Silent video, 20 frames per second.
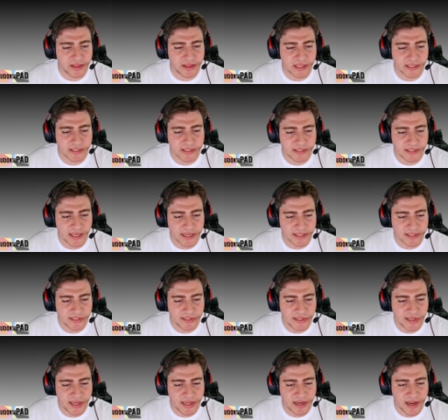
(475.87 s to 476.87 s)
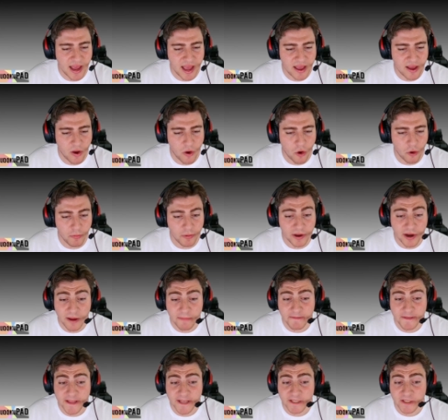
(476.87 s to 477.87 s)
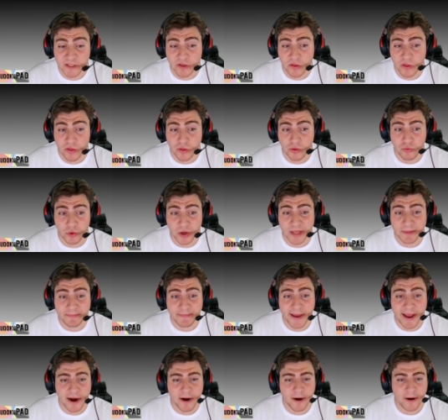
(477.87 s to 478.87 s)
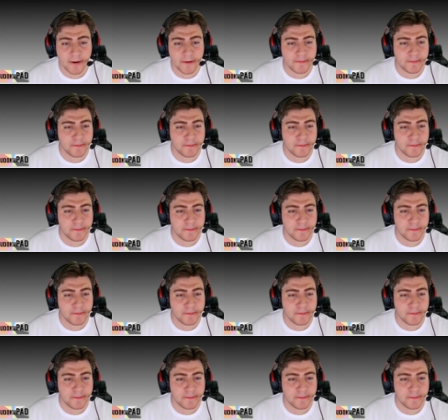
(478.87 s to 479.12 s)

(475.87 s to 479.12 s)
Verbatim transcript: This 6 did open up this 3 pair.